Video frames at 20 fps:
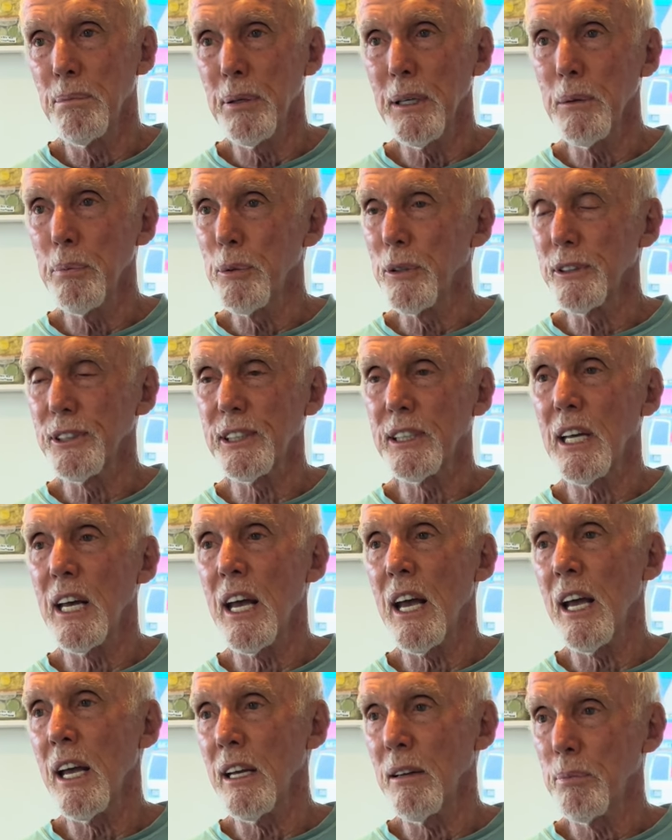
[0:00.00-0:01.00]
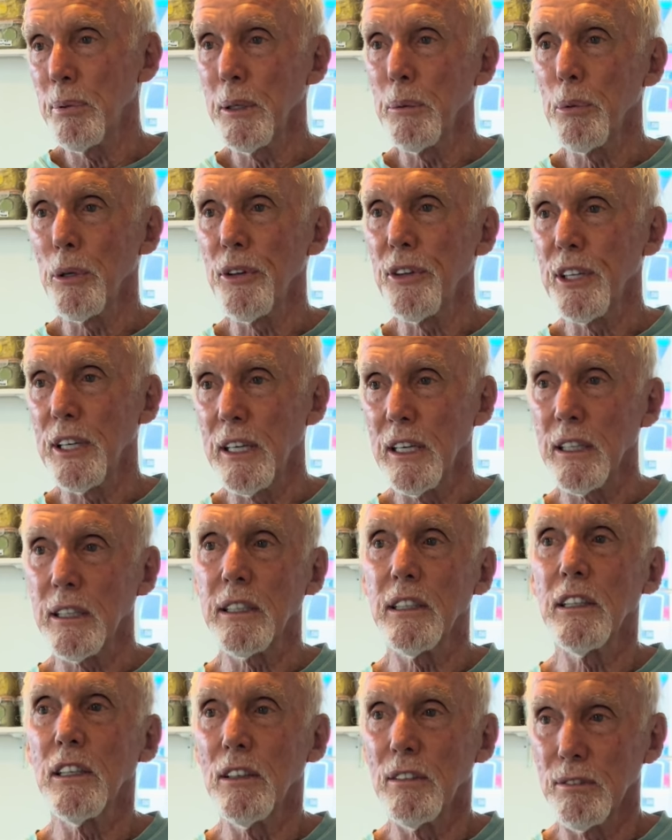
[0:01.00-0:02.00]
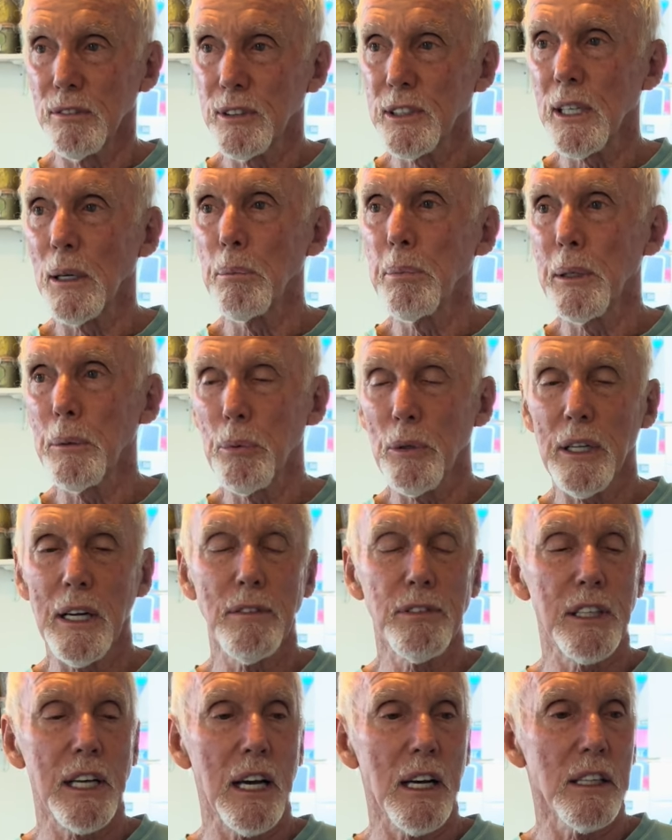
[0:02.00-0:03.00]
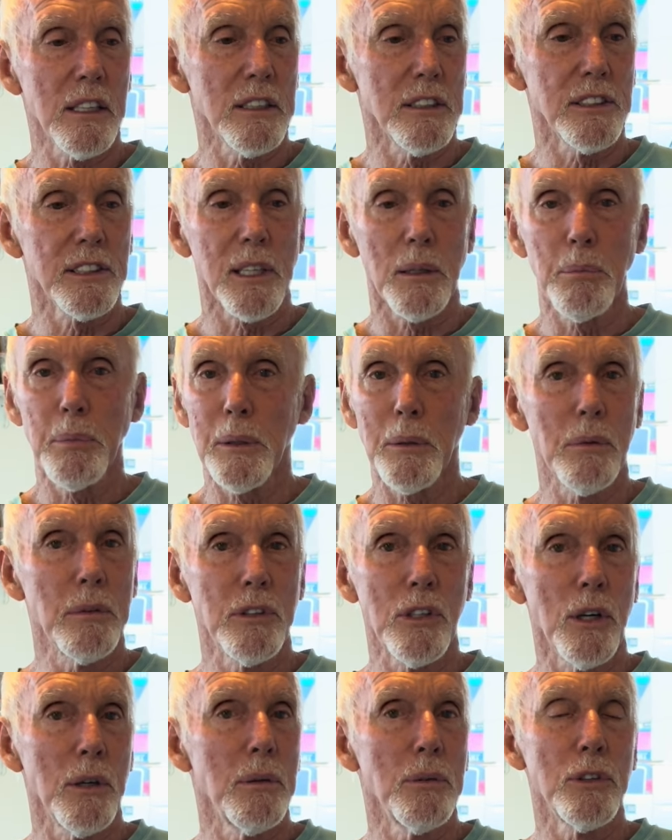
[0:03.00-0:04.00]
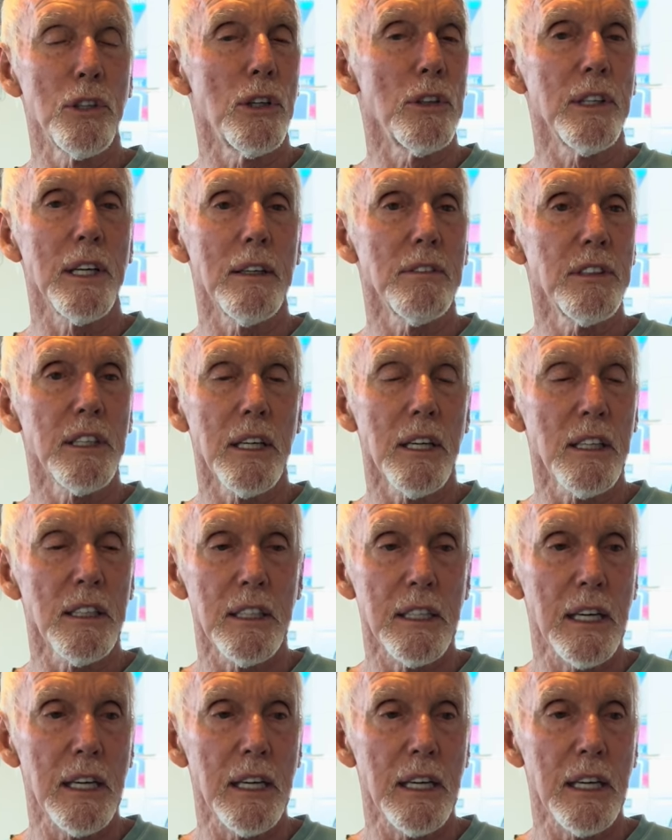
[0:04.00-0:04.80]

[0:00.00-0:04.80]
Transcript: People think some people have talent and some people don't have talent.